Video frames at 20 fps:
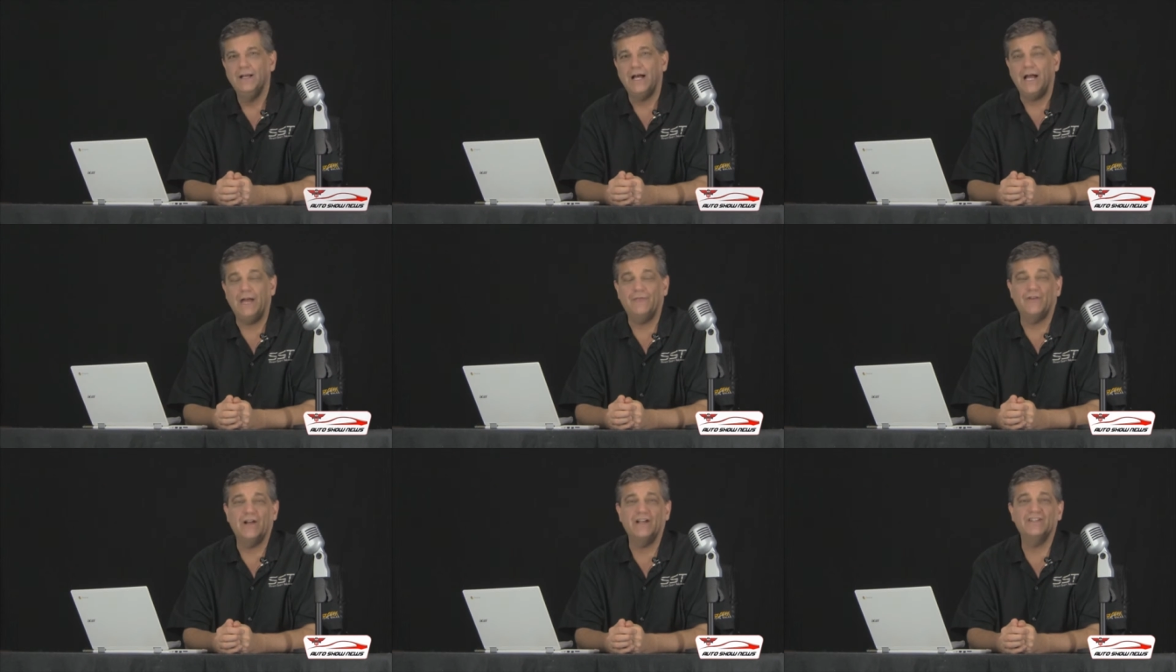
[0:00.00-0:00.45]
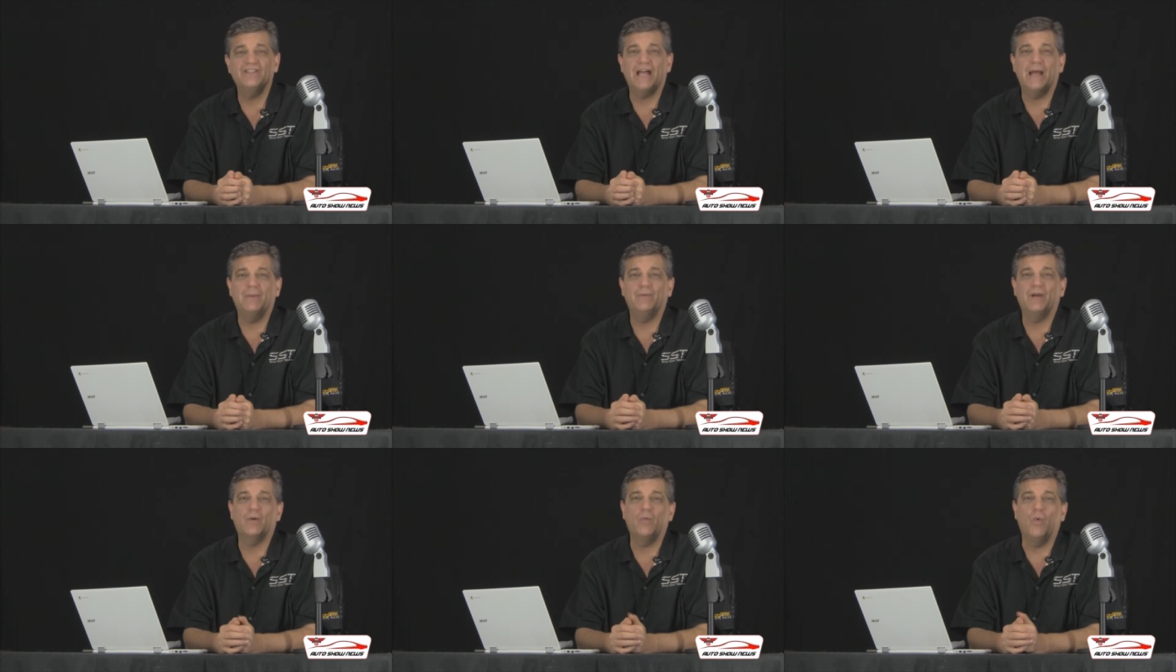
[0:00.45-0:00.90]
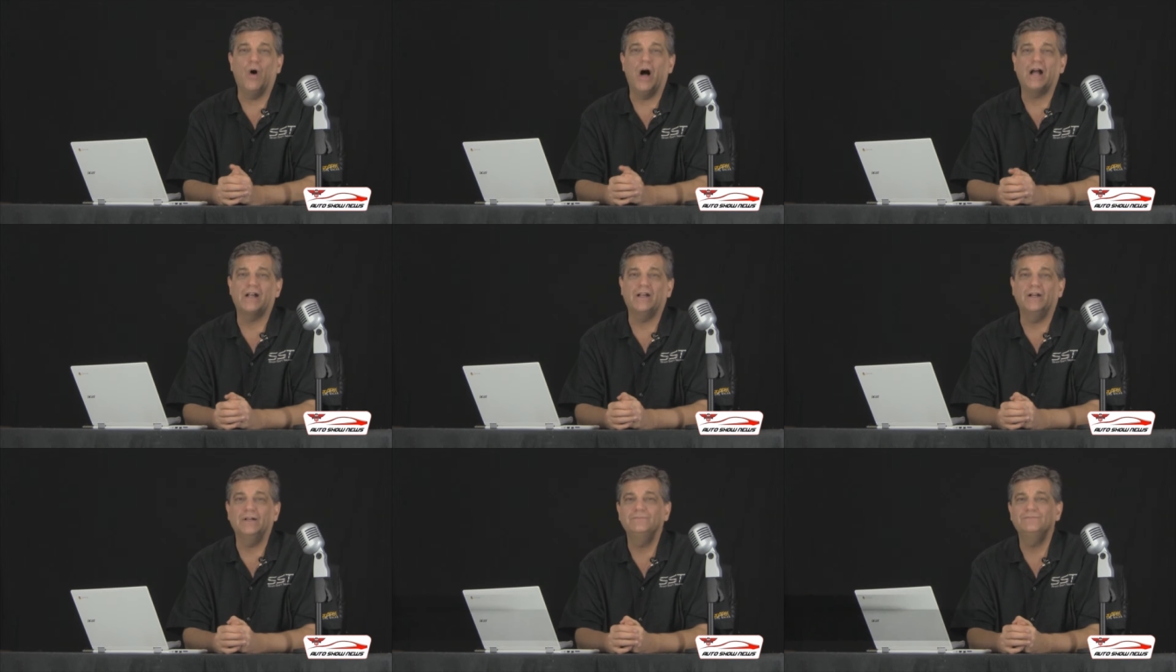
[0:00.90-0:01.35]
Hi, friends. I'm Rick
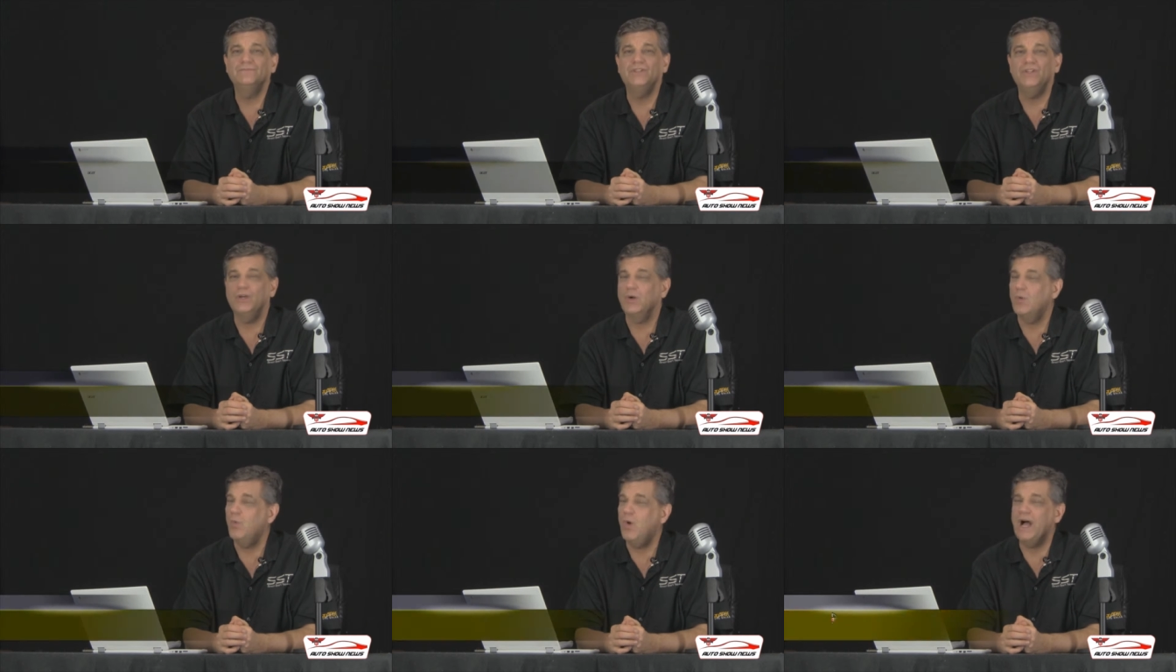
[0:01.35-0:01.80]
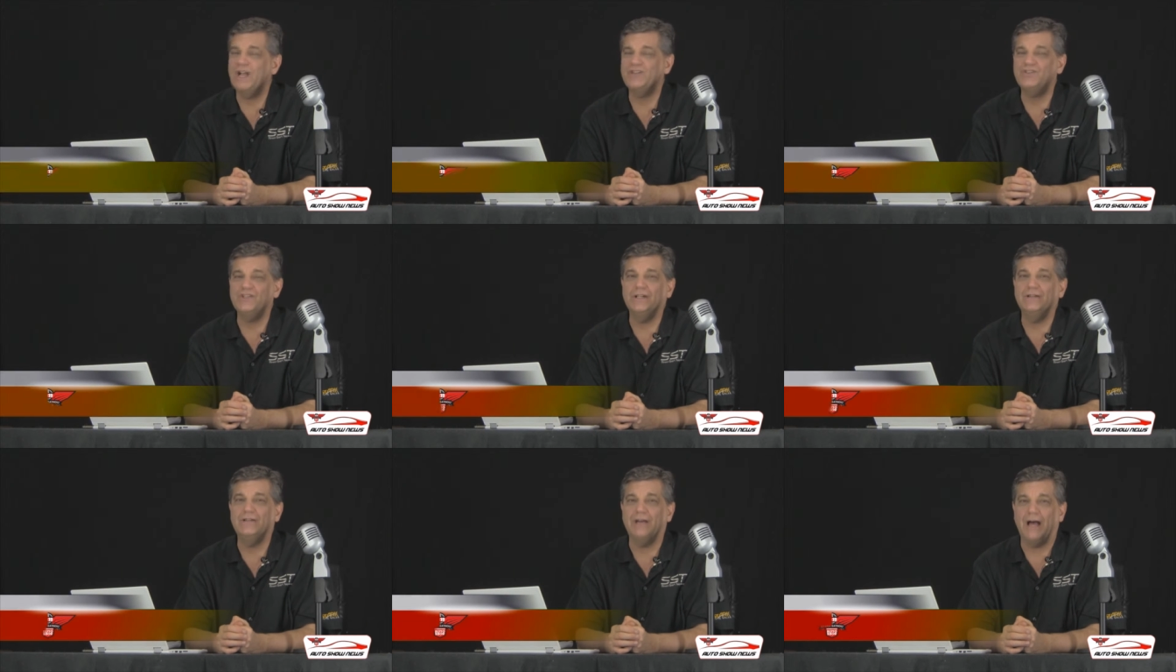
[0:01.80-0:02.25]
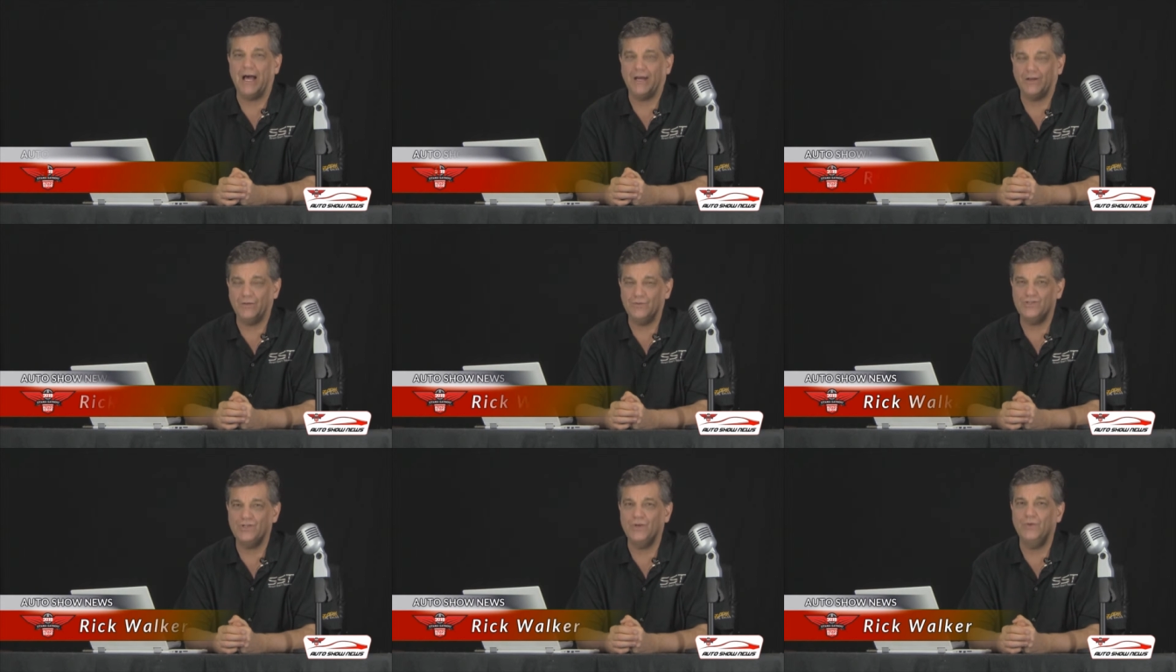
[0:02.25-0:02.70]
Walker. You're watching
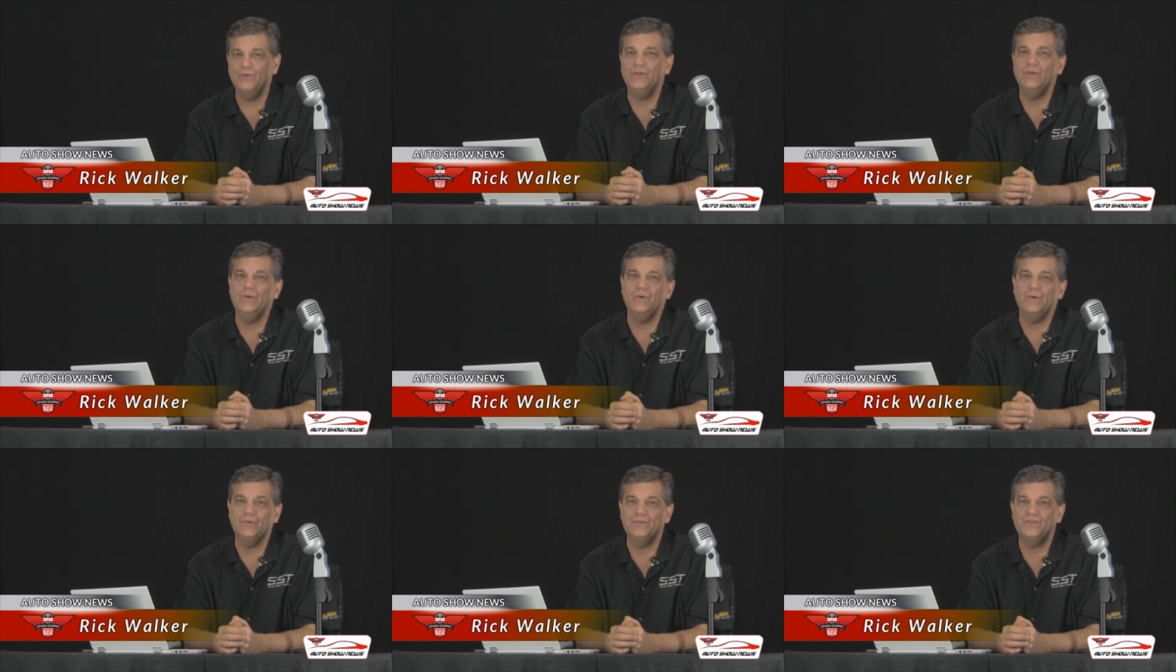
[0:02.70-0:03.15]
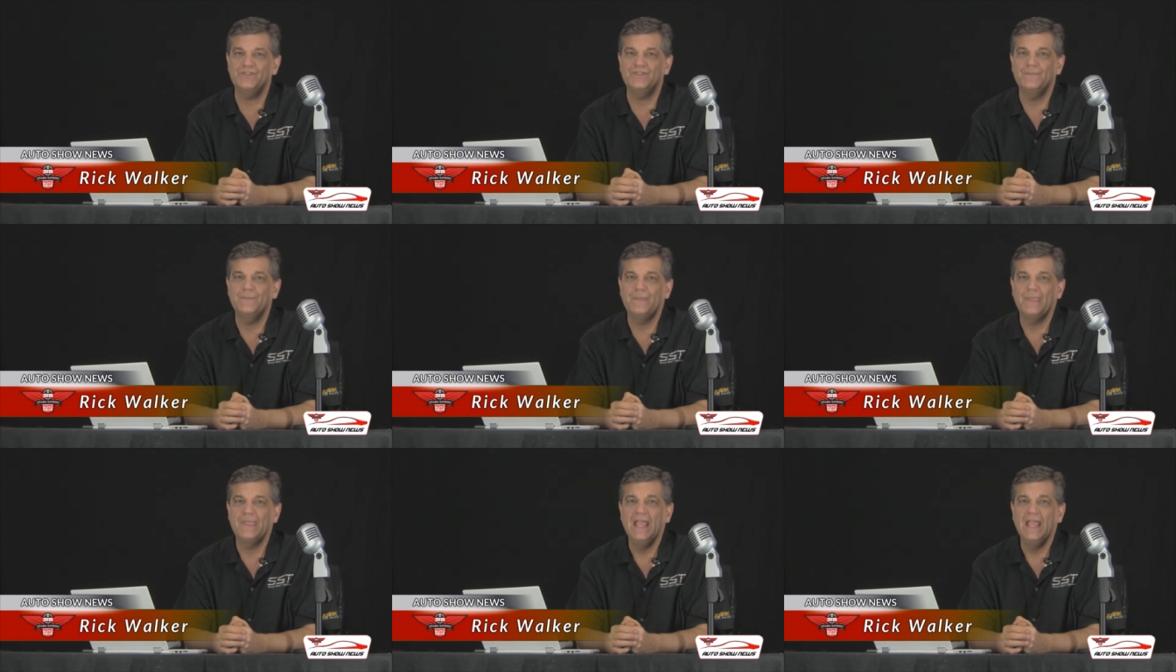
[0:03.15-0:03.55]
Auto Show News.